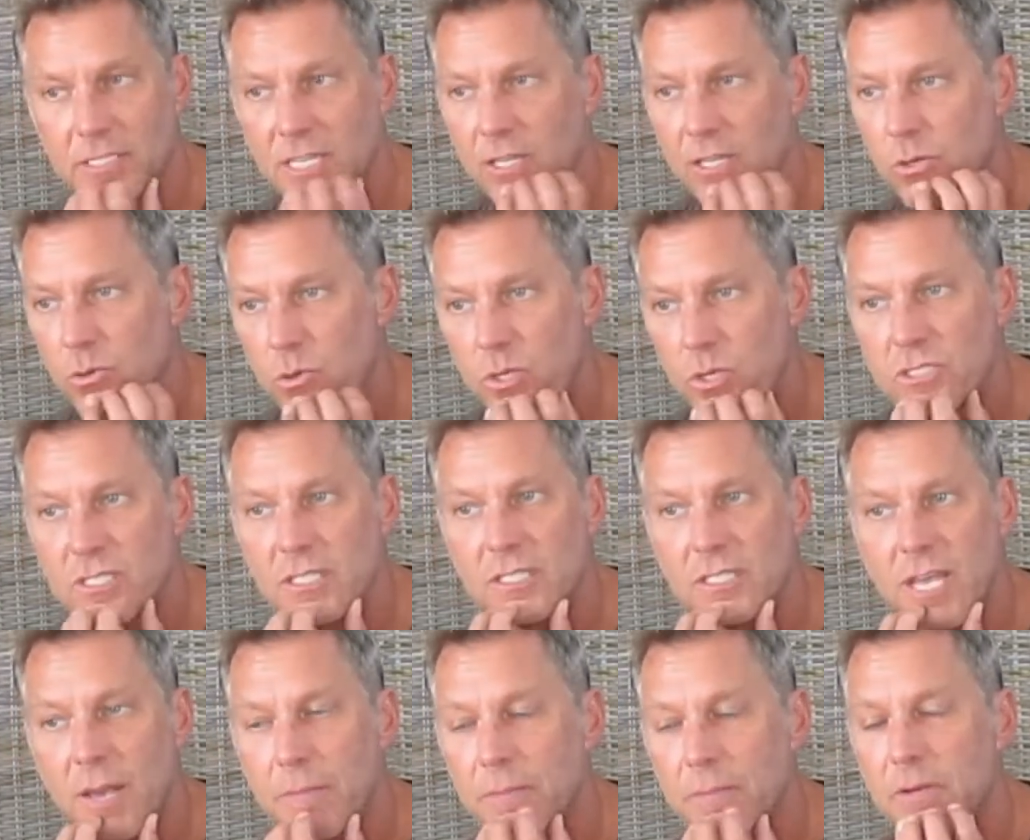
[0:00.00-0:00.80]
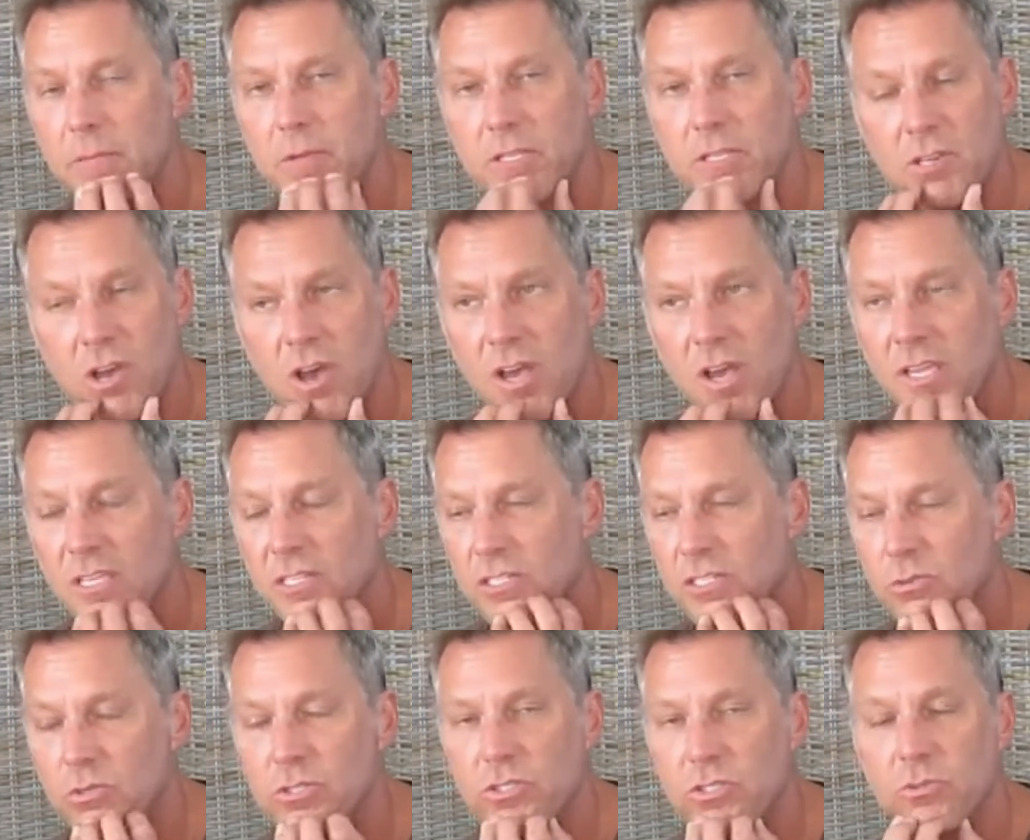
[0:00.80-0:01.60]
Say who is it I'm going to be talking
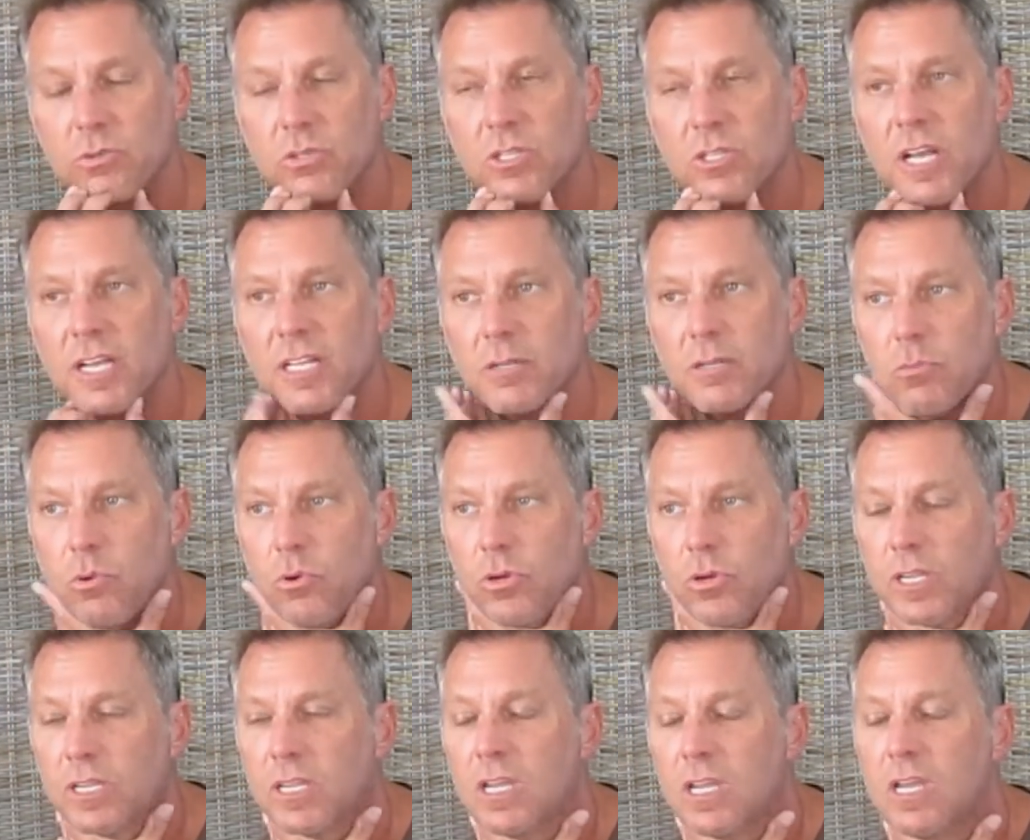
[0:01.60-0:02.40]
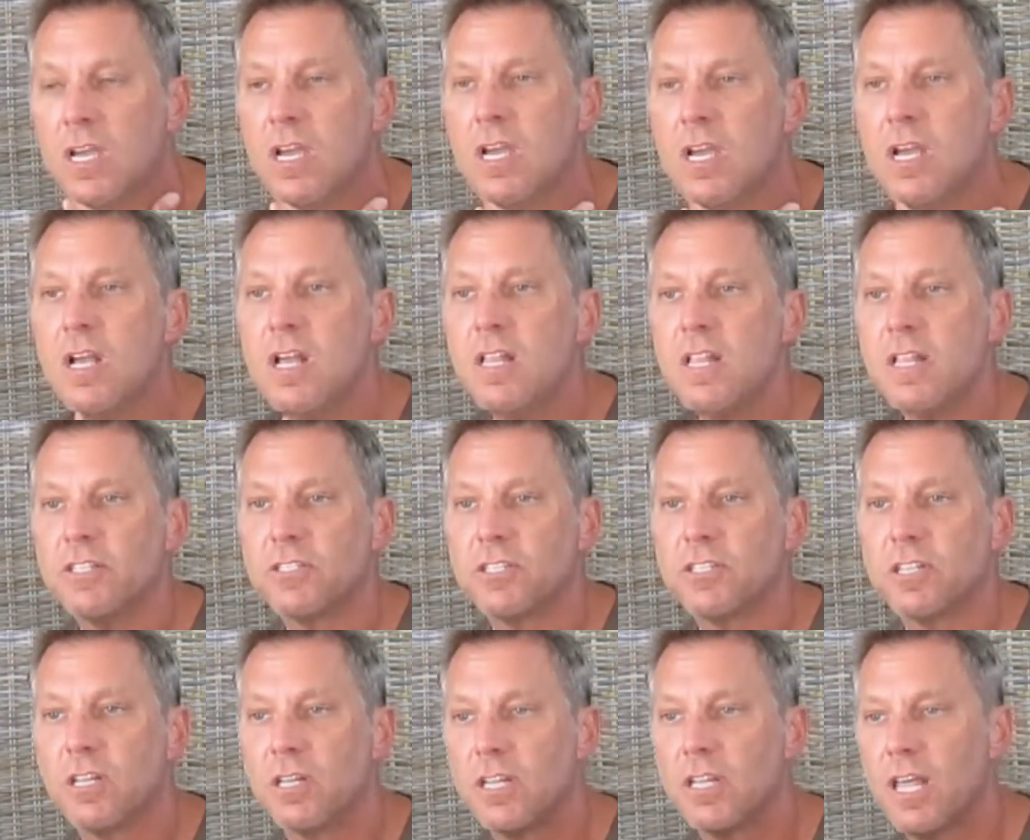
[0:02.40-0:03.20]
to at two o'clock in the morning that's
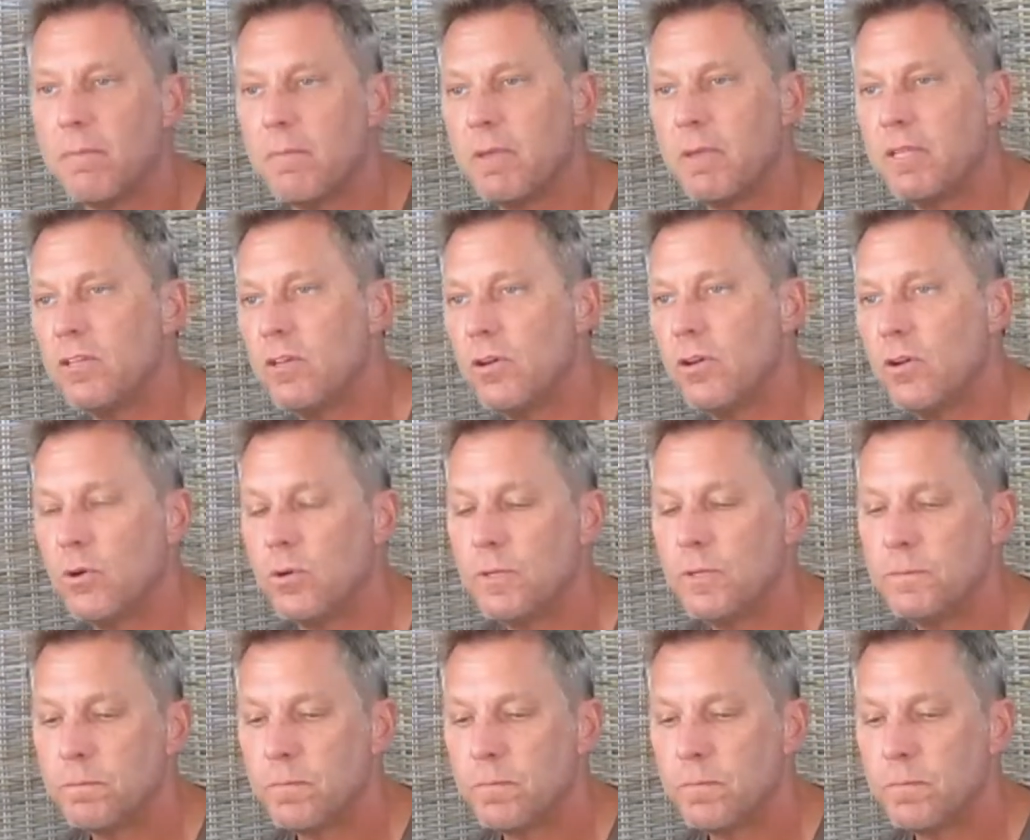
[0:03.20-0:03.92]
going to let me know